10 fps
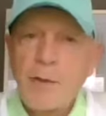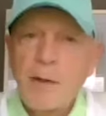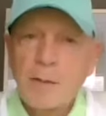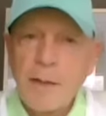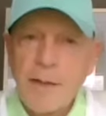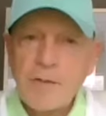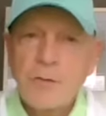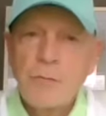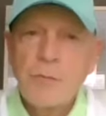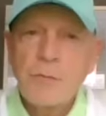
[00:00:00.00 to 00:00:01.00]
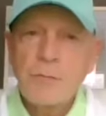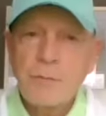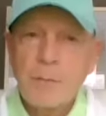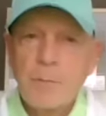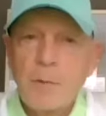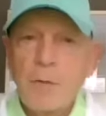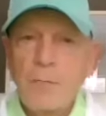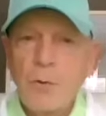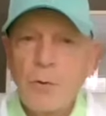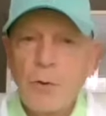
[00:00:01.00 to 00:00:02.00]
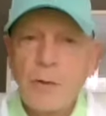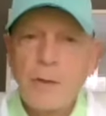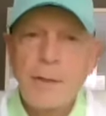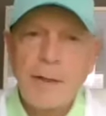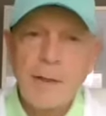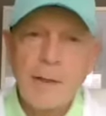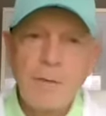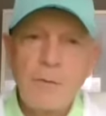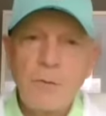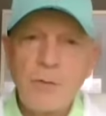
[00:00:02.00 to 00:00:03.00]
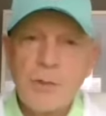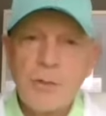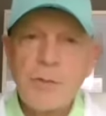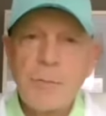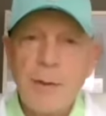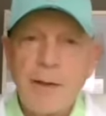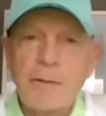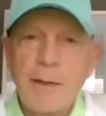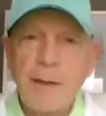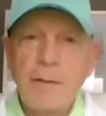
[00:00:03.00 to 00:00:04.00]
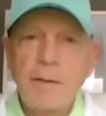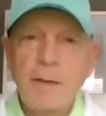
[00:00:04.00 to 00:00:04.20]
We had a lot of students from uh, New York, Connecticut, and New Jersey back then.